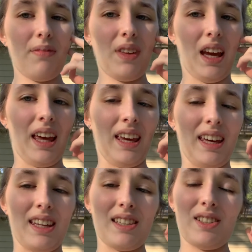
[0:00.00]

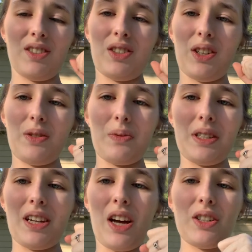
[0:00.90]
and just was
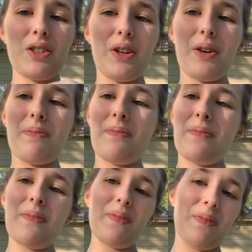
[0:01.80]
not sure
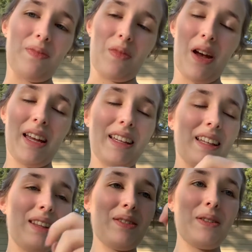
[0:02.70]
what
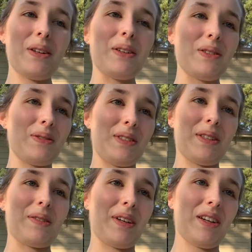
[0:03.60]
in the world was
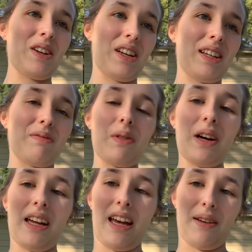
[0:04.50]
going on and
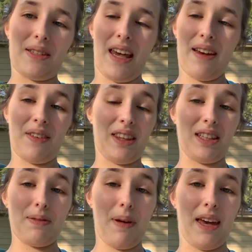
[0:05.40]
why I was having
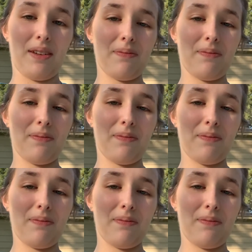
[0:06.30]
this pain.